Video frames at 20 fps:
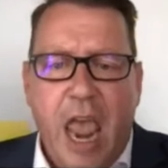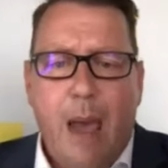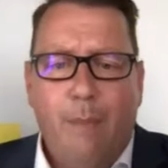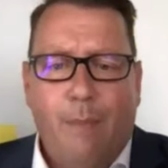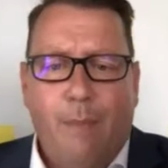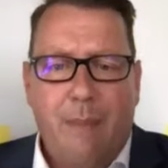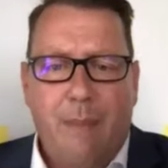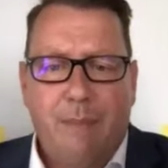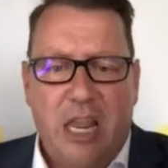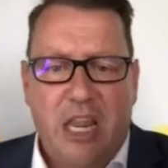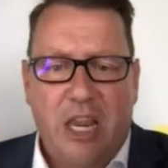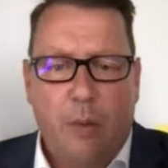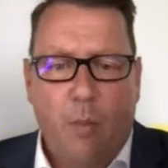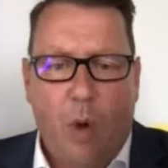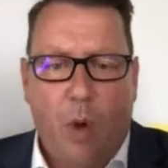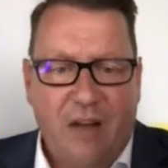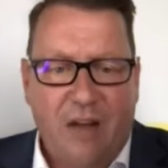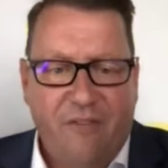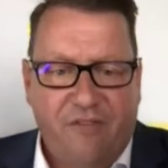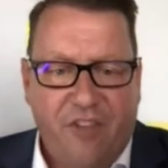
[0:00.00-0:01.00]
At
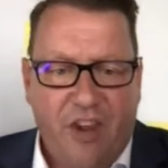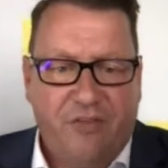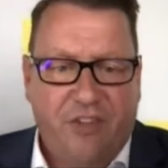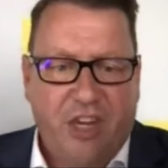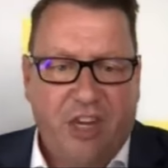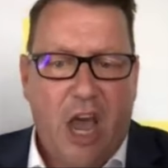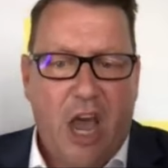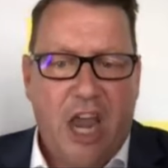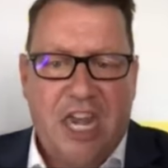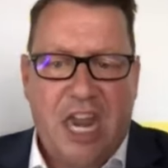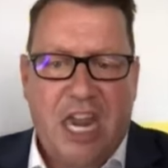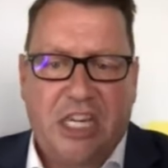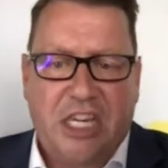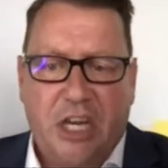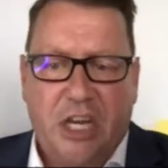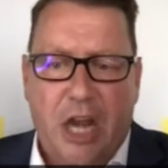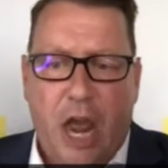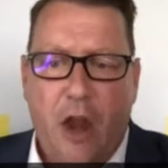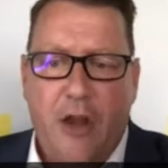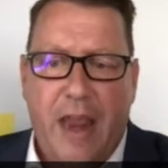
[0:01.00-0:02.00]
1,150,000, I'd need
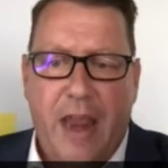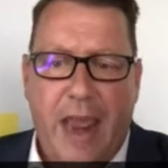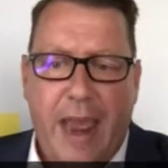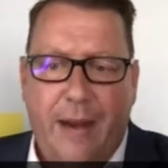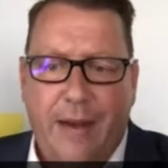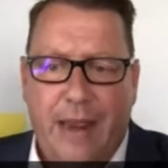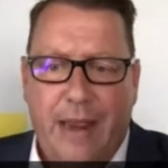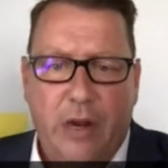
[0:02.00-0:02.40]
to know now.